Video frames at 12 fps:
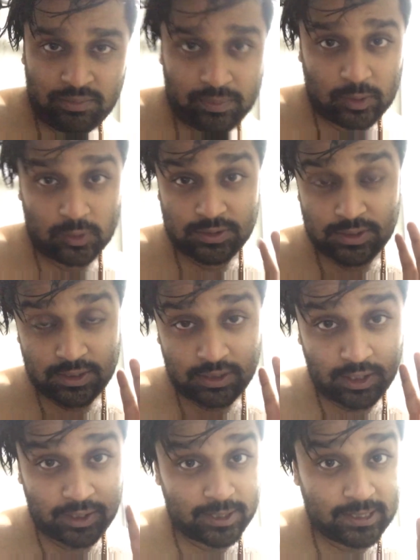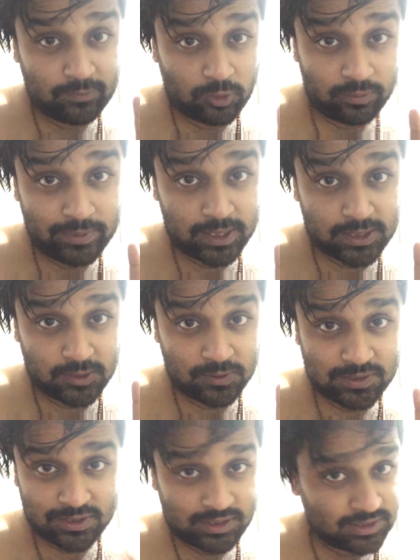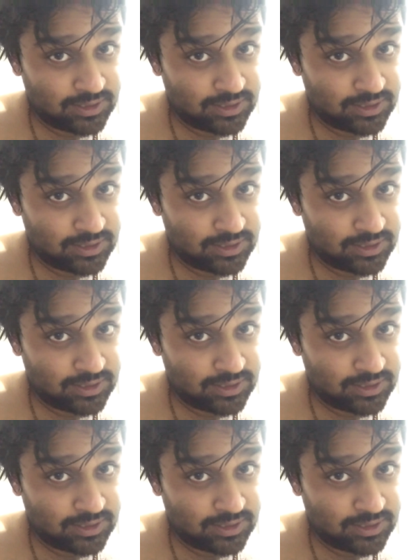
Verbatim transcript: because I really want to be a closer,